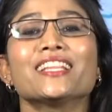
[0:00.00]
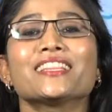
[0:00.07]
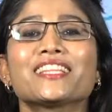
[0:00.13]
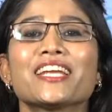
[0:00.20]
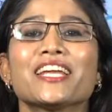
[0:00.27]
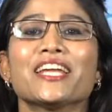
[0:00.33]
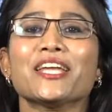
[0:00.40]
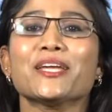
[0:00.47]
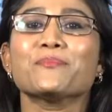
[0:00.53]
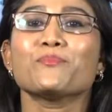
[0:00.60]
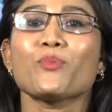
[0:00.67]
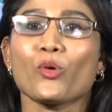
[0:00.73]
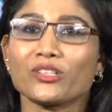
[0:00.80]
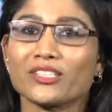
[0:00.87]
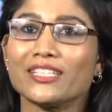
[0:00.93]
three
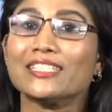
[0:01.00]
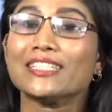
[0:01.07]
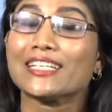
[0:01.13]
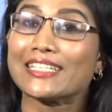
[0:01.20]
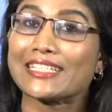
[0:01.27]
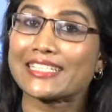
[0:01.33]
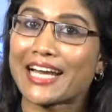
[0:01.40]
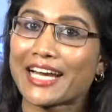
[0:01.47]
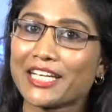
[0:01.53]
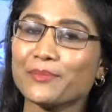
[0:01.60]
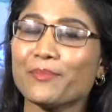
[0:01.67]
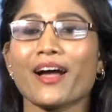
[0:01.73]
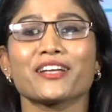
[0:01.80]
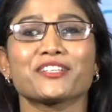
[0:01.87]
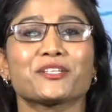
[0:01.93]
important right
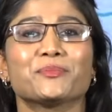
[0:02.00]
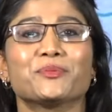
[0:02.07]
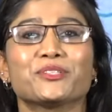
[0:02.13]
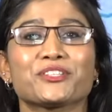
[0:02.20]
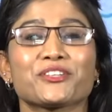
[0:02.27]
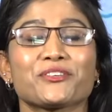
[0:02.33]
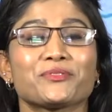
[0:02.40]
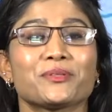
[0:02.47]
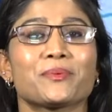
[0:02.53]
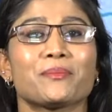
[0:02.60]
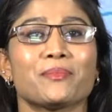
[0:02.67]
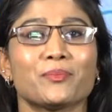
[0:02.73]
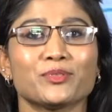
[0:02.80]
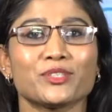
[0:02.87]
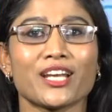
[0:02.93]
bank tributary of the
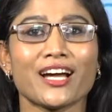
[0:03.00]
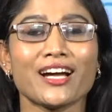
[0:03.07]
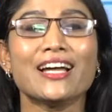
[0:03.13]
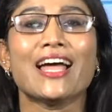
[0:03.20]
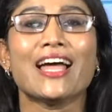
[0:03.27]
Brahmaputra,